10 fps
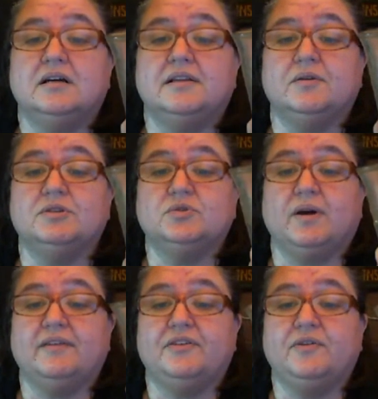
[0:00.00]
There was
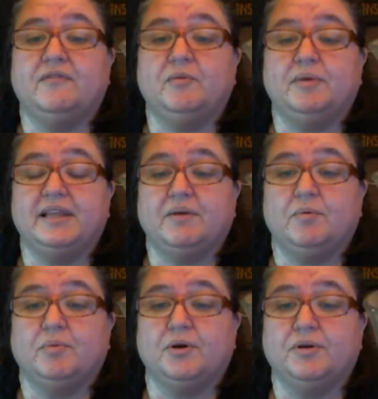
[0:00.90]
quite a few of them, but they
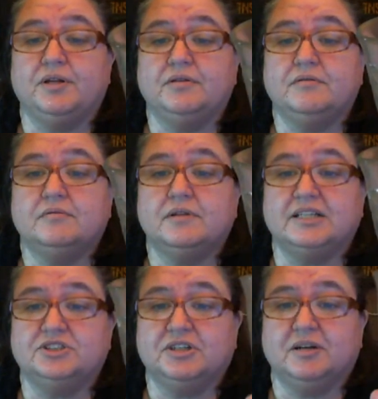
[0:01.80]
were broken.
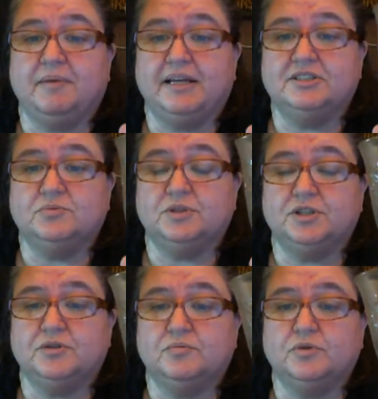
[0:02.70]
As you can imagine, when
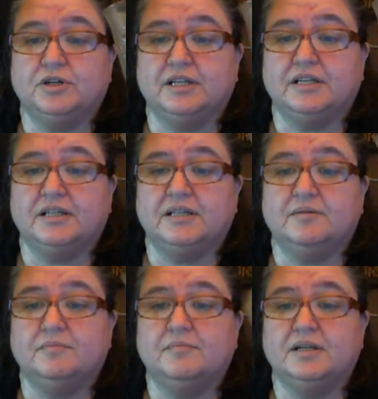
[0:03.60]
you're working
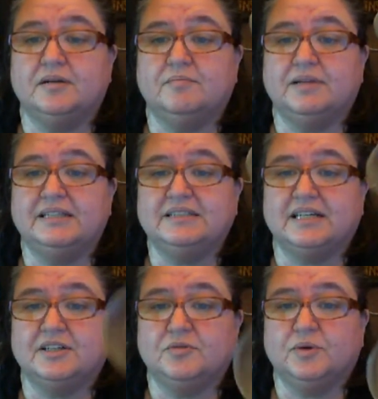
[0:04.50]
in a place
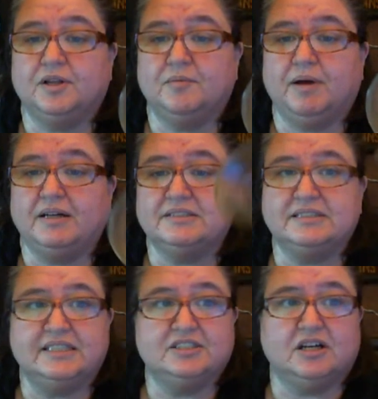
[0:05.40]
like Goodwill and the
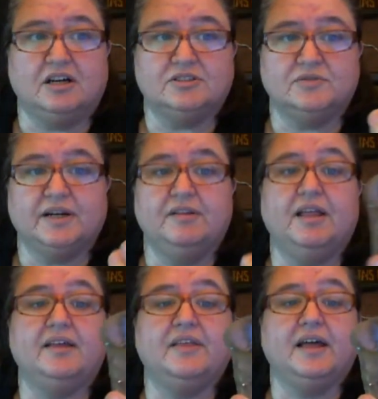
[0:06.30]
boxes get tossed around
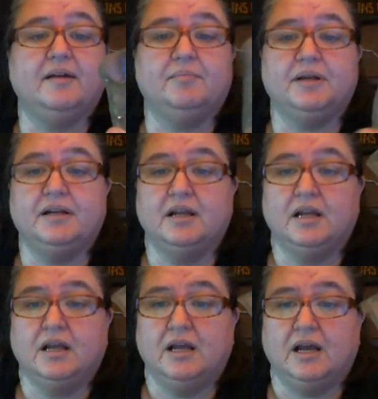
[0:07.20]
like that. But
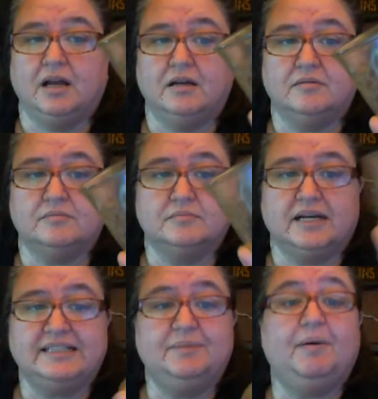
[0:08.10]

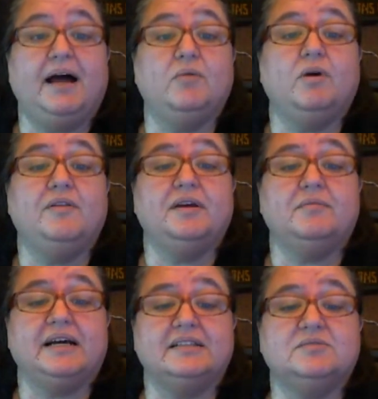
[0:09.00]
I did buy one
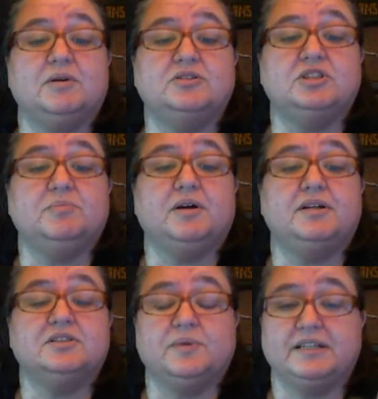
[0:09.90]
that had a small chip on
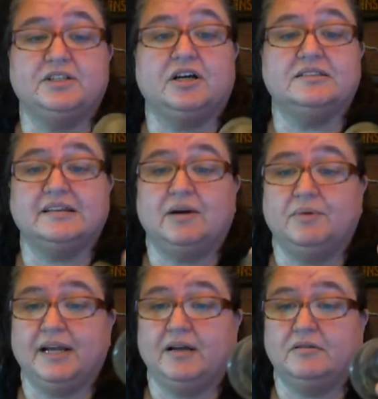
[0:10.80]
it, so we had to toss that
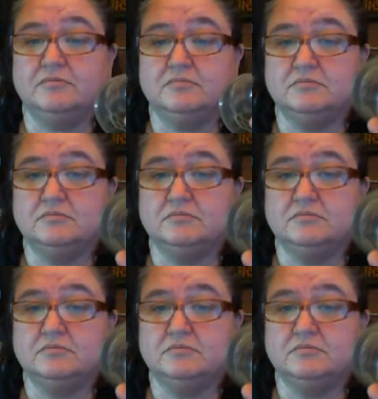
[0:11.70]
one out.